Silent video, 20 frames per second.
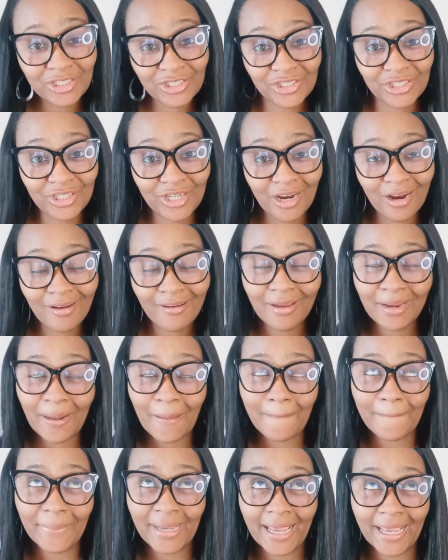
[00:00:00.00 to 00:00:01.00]
it's your girl and
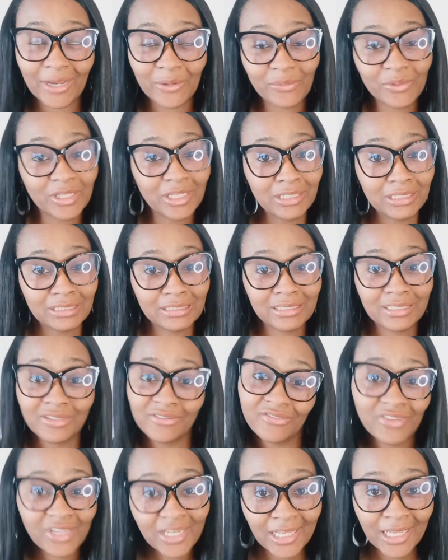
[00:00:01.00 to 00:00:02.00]
i'm back with another
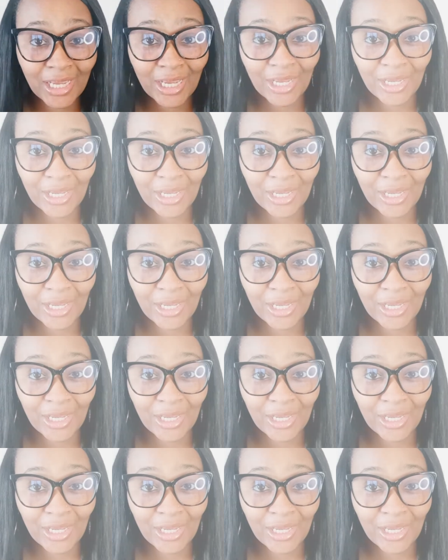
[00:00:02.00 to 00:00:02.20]
video